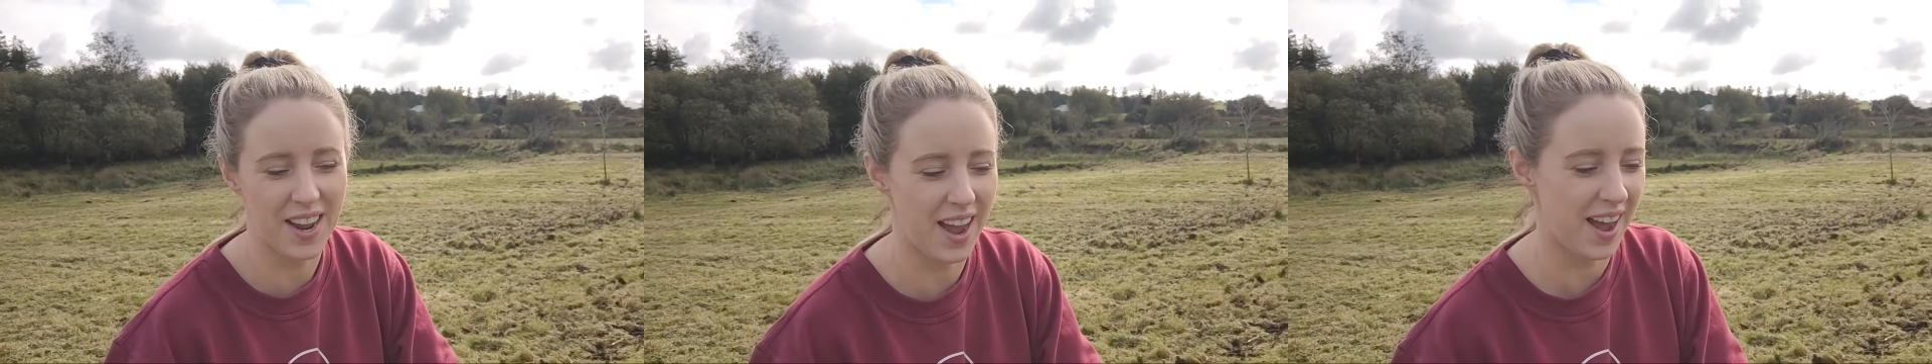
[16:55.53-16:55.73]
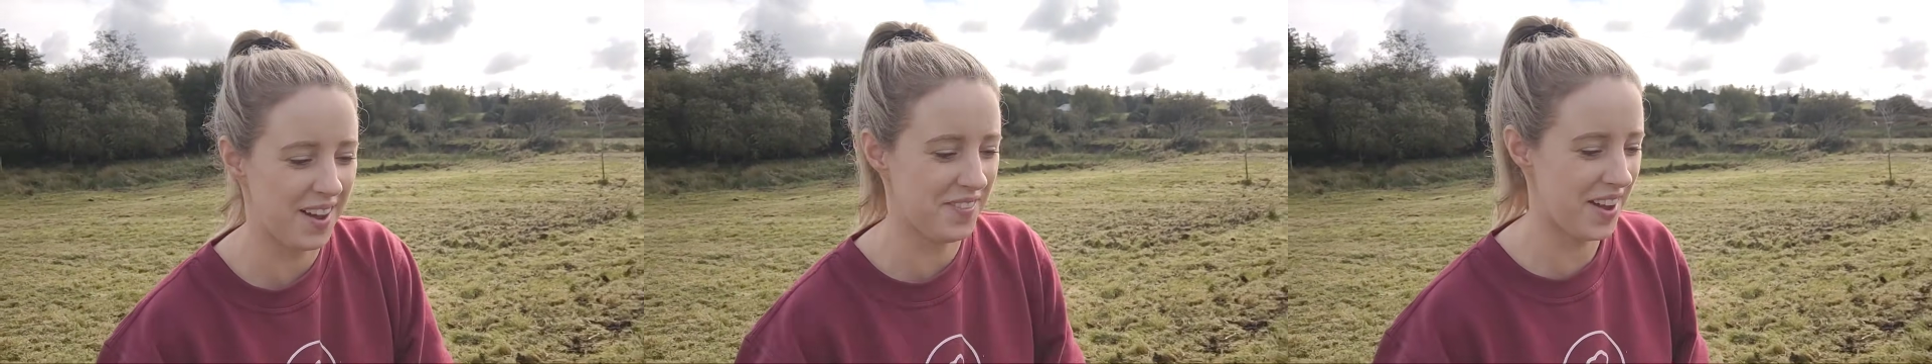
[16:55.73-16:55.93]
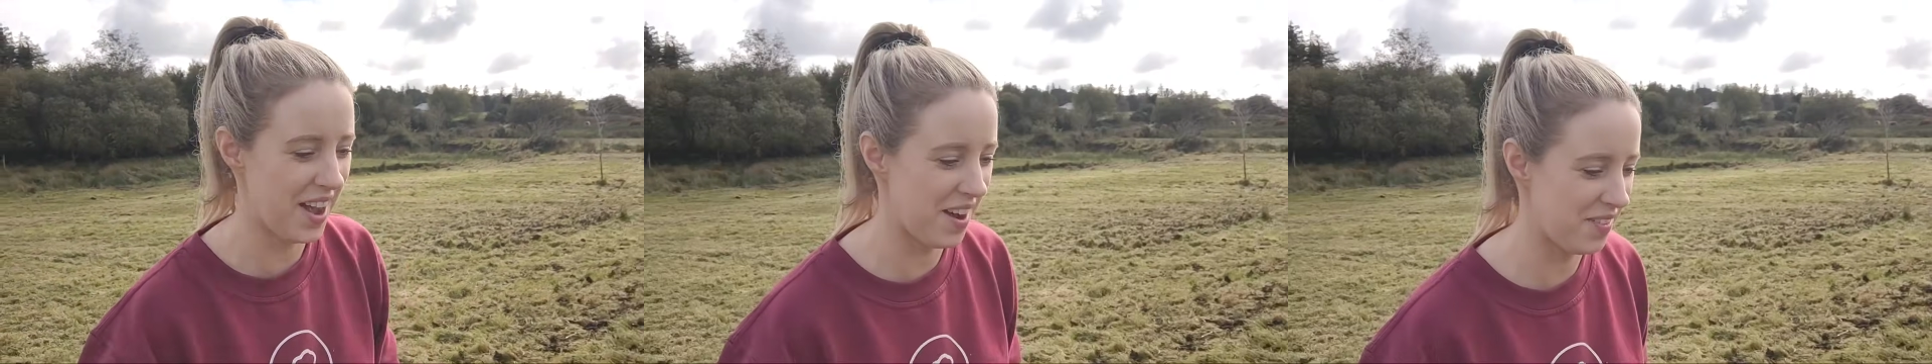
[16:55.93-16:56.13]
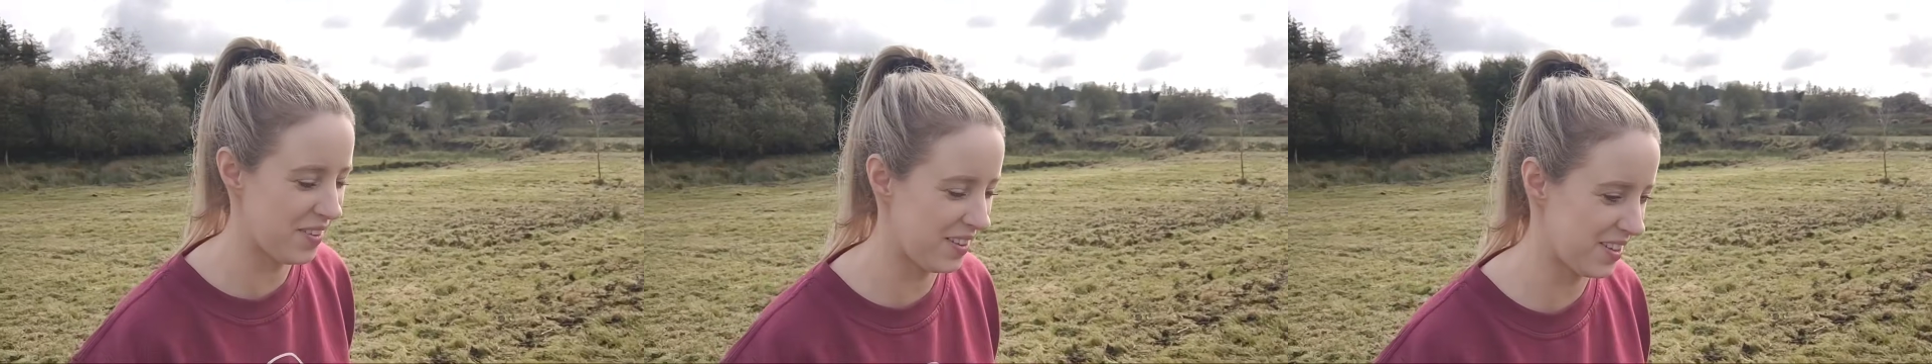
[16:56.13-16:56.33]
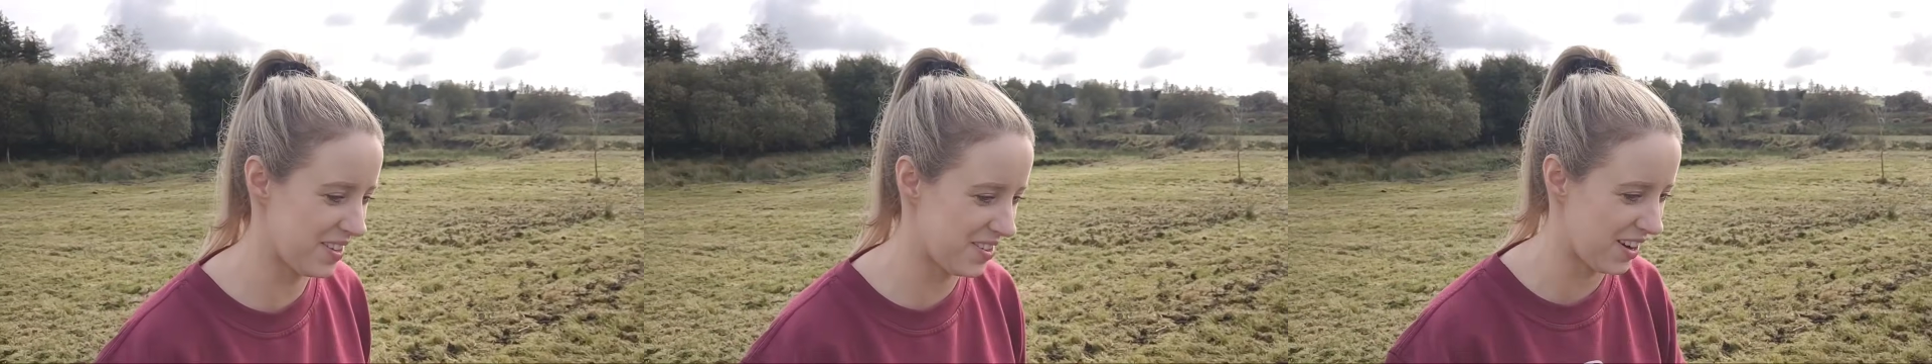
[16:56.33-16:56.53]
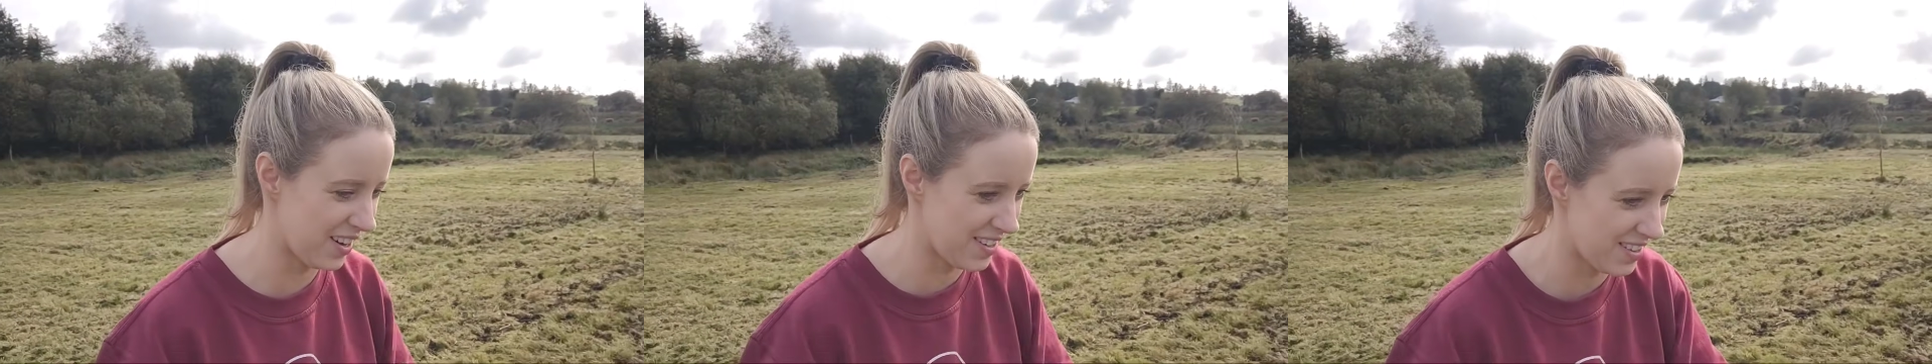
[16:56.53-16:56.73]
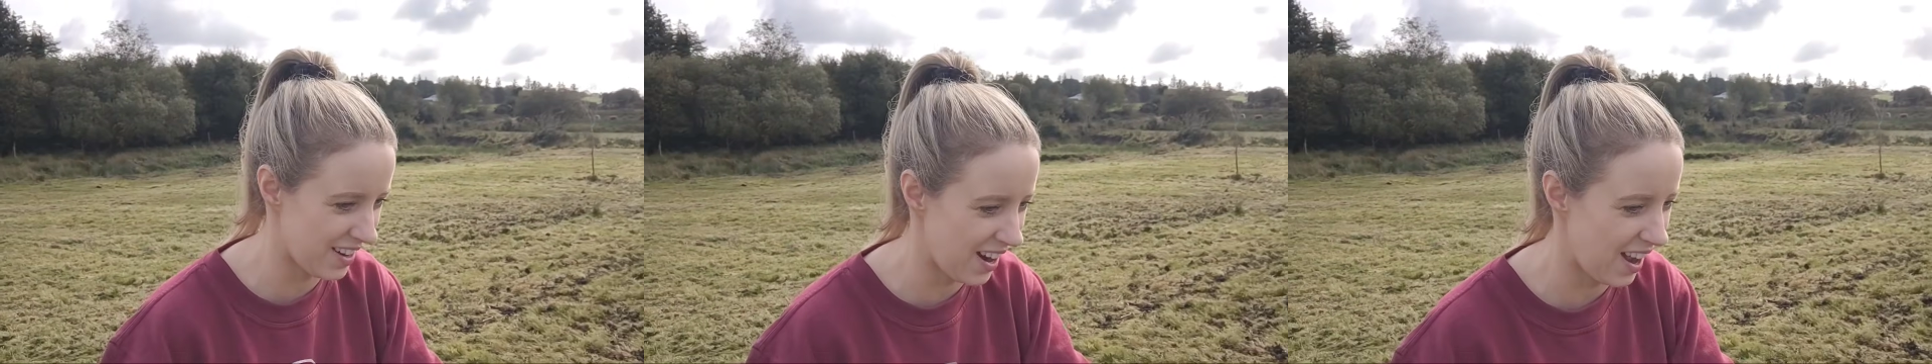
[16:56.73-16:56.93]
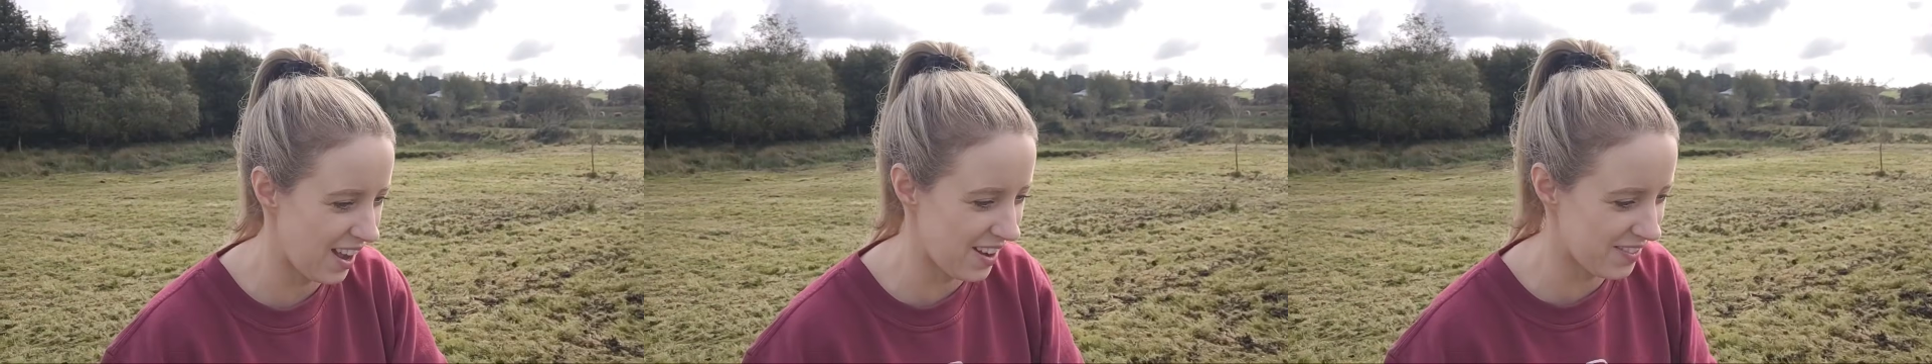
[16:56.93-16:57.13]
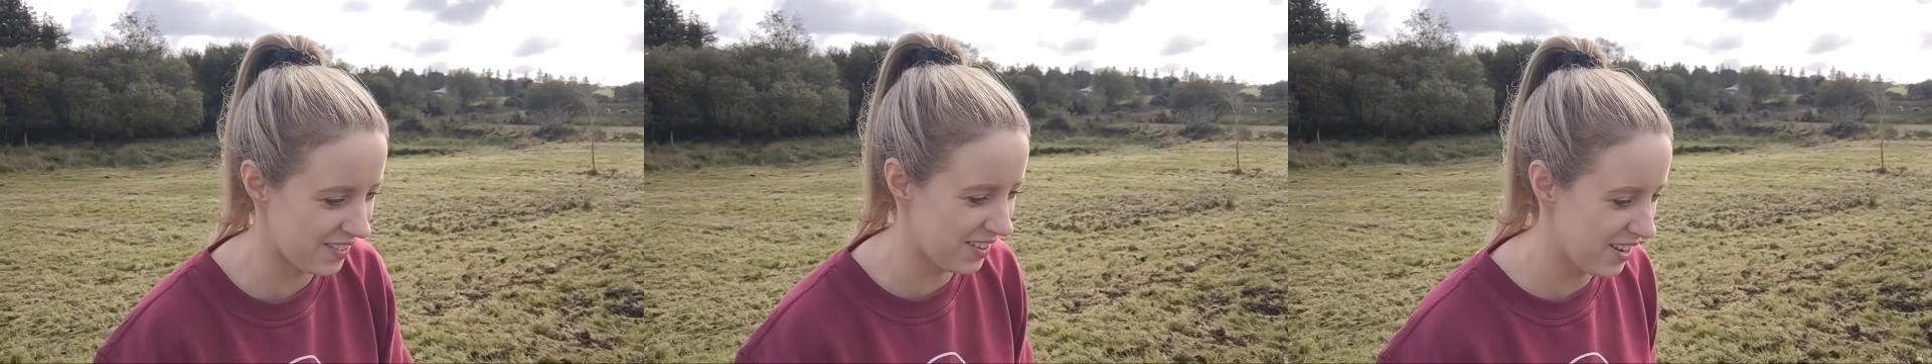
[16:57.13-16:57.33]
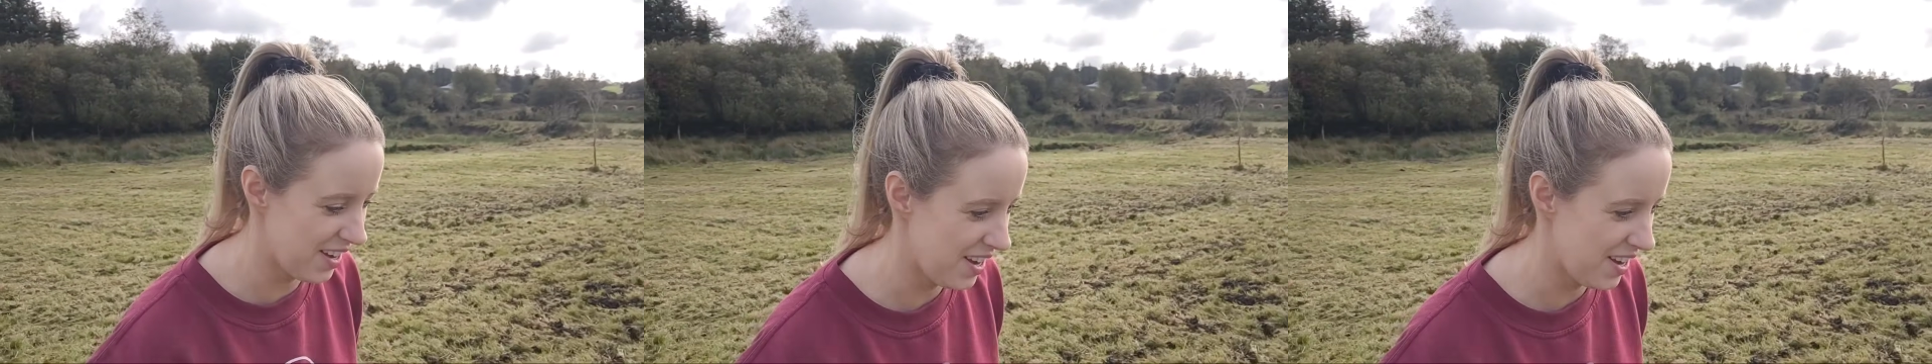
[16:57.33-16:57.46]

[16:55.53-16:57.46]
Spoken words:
half with the tractor, half